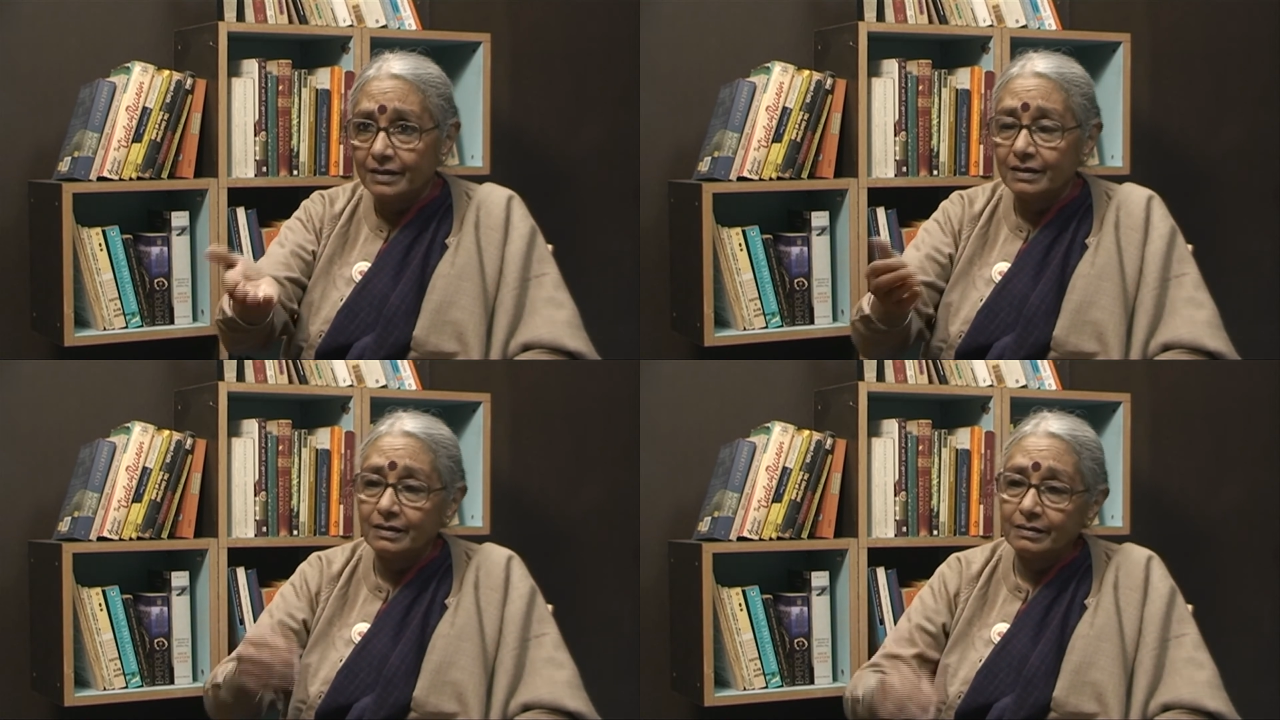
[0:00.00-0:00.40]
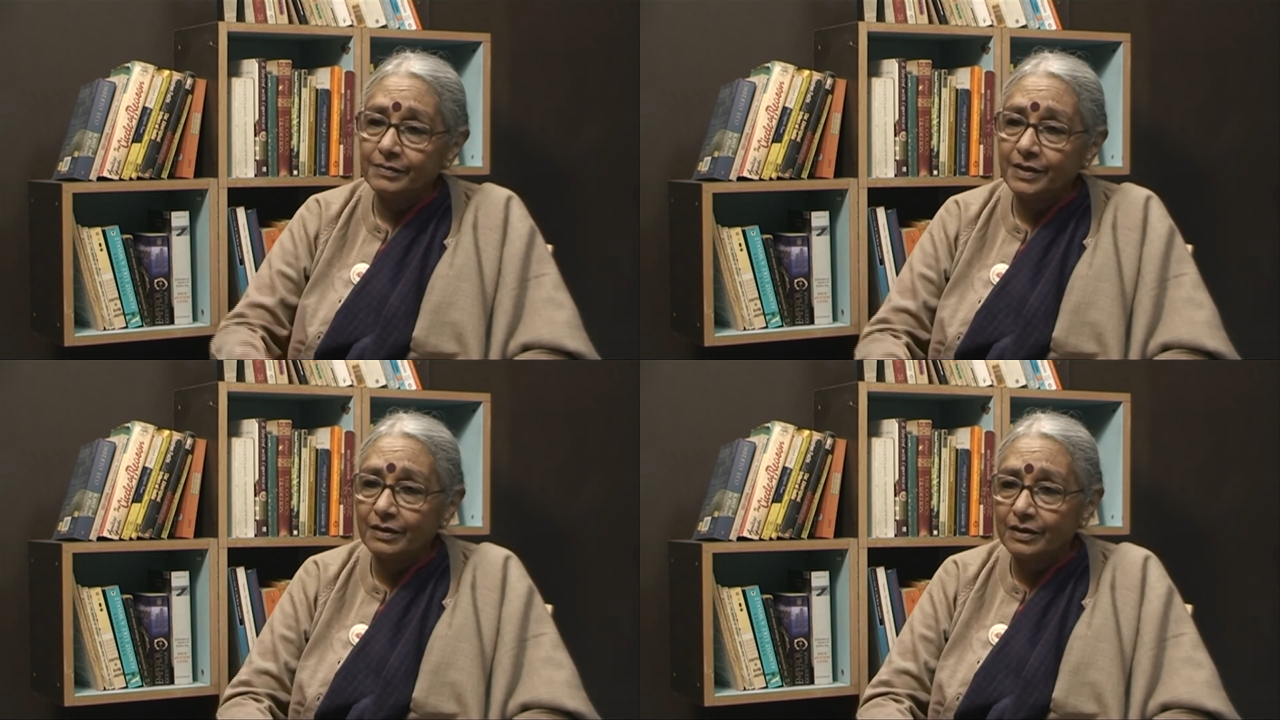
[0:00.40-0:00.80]

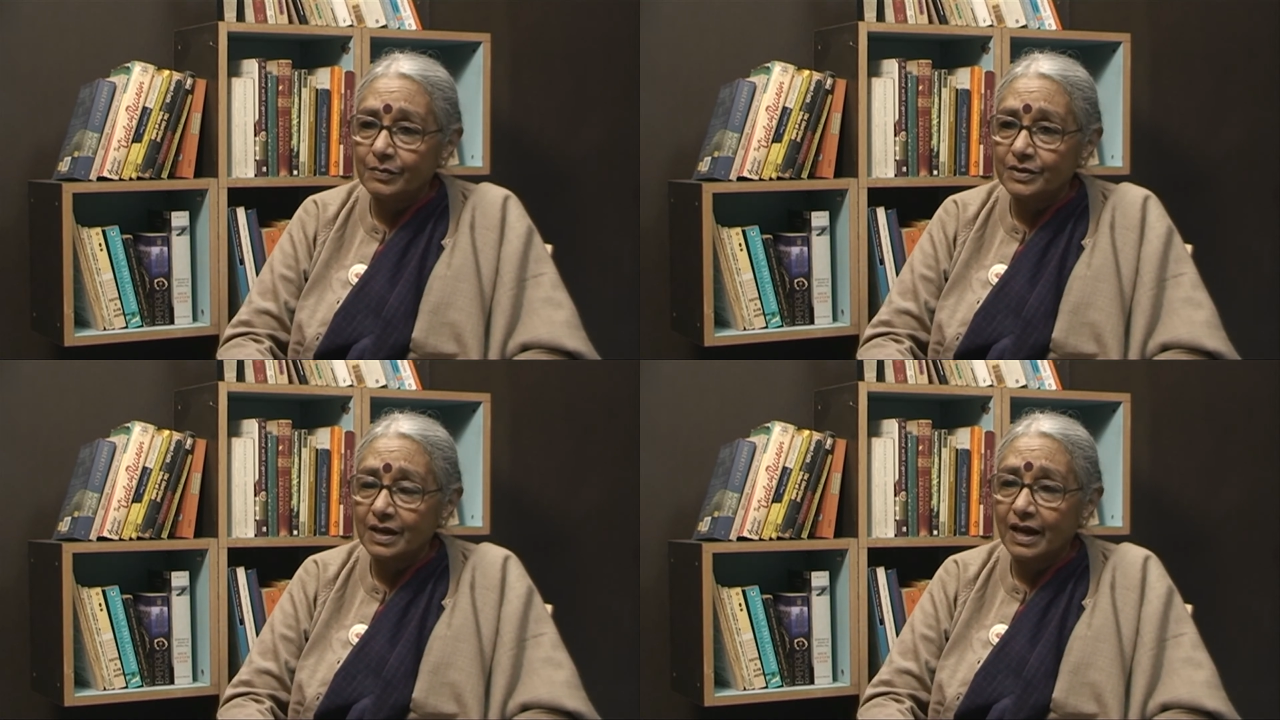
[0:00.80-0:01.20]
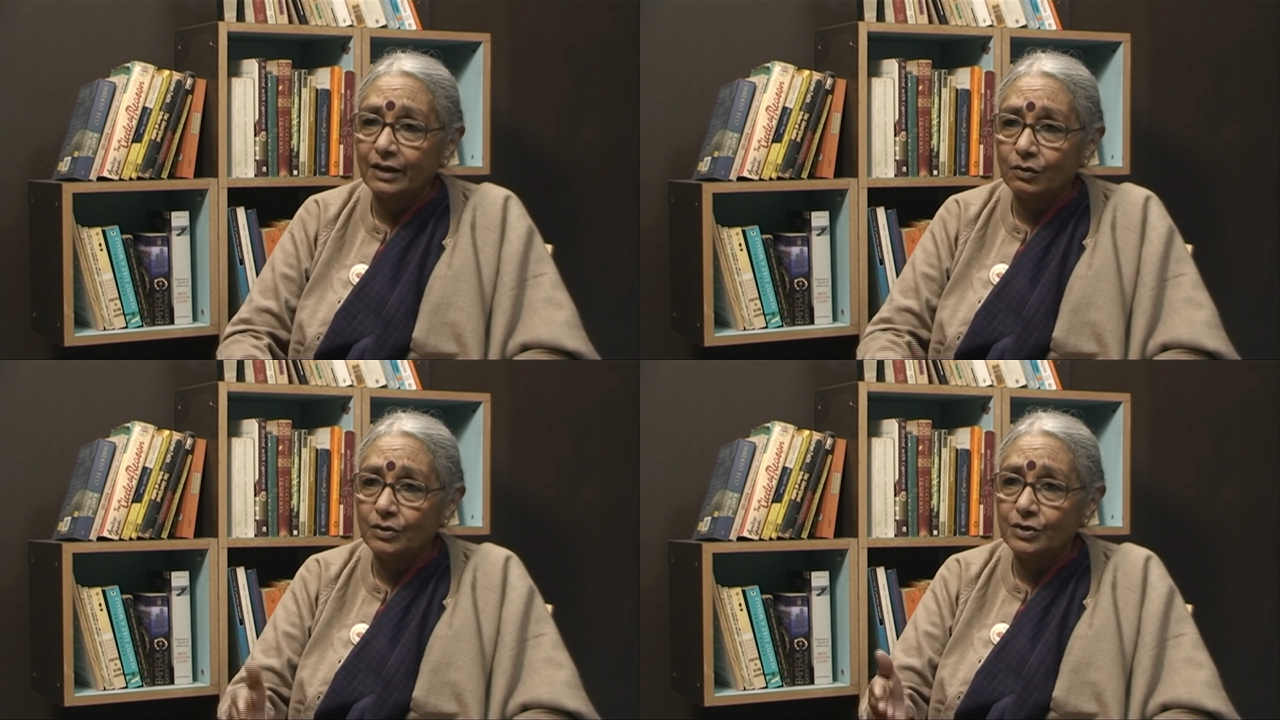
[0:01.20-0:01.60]
there was a High
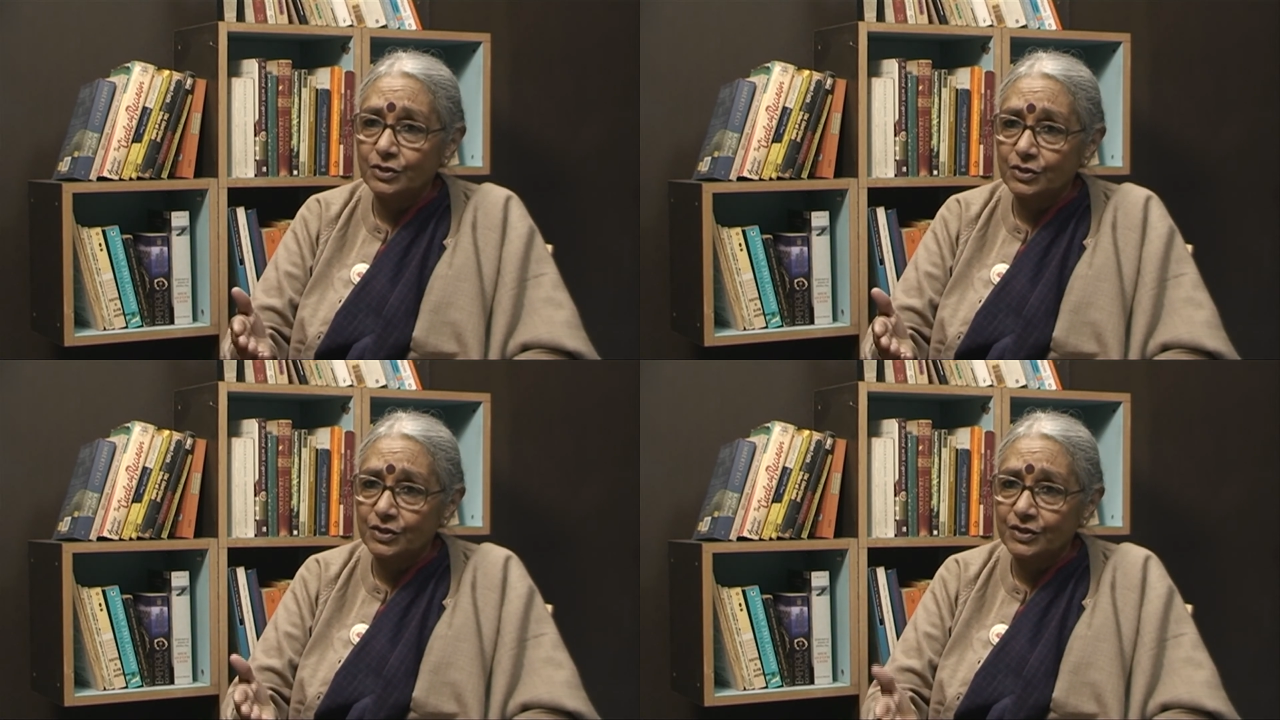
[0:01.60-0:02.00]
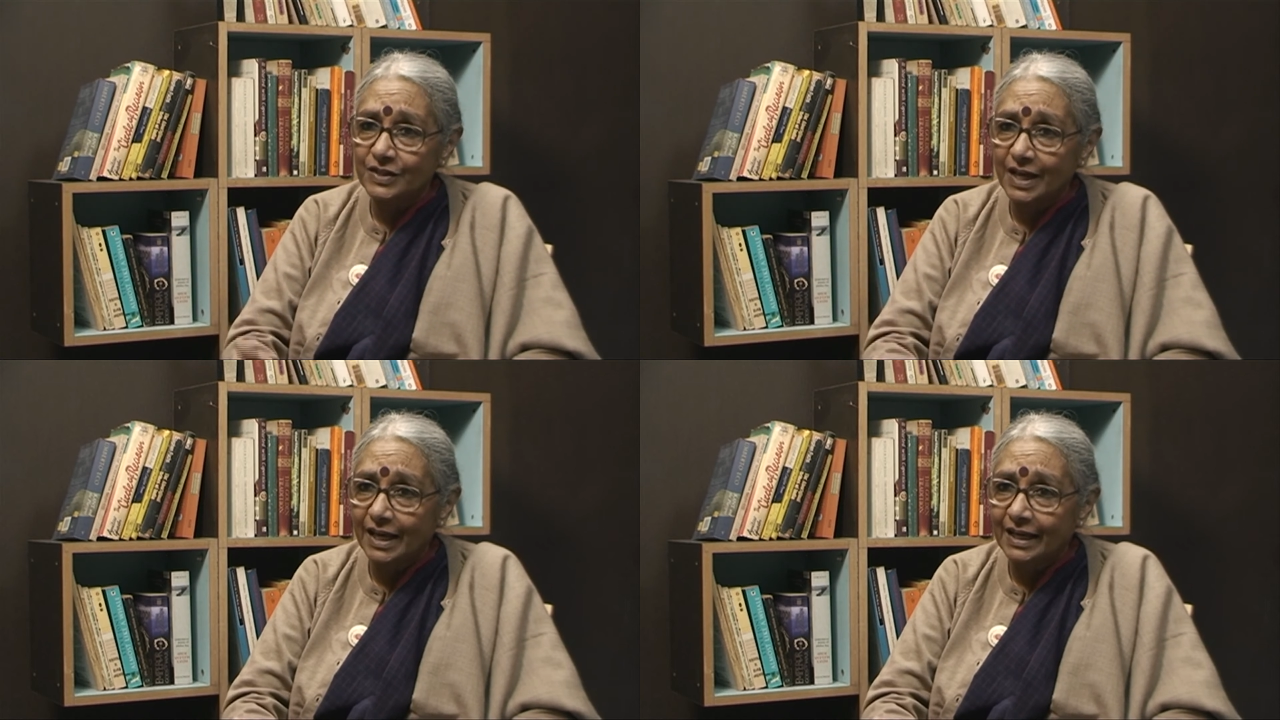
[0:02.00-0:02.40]
Court decision
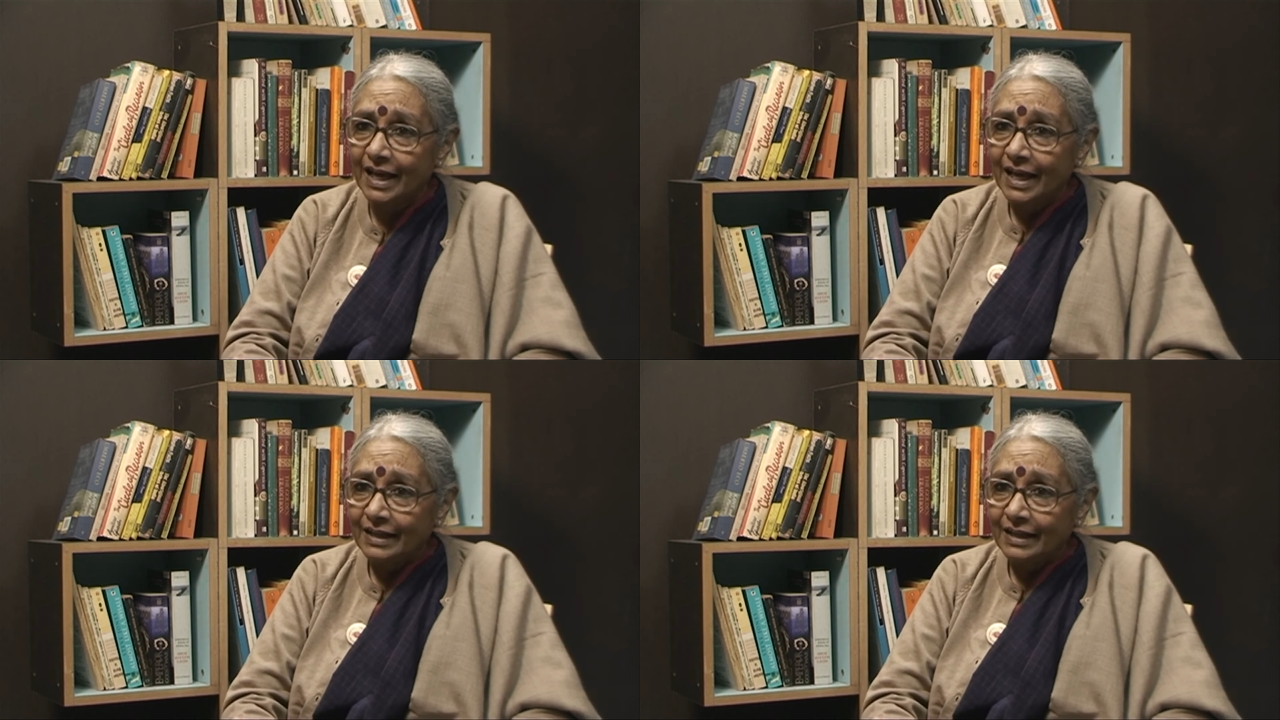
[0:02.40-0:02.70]
saying